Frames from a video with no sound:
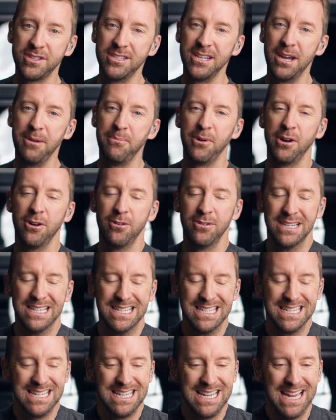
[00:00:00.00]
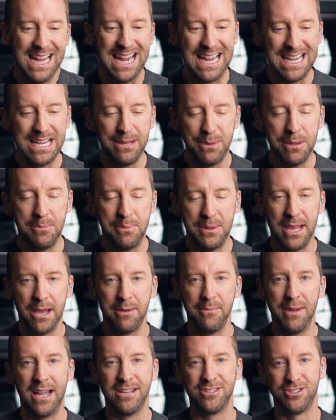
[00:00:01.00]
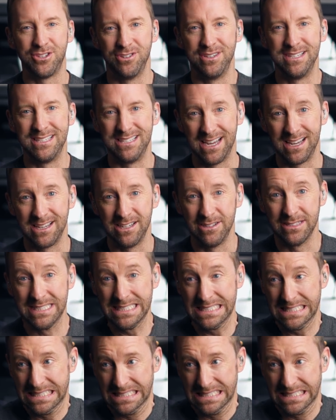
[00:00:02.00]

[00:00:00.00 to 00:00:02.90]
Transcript: tempo, 80 BPM as 32nd notes.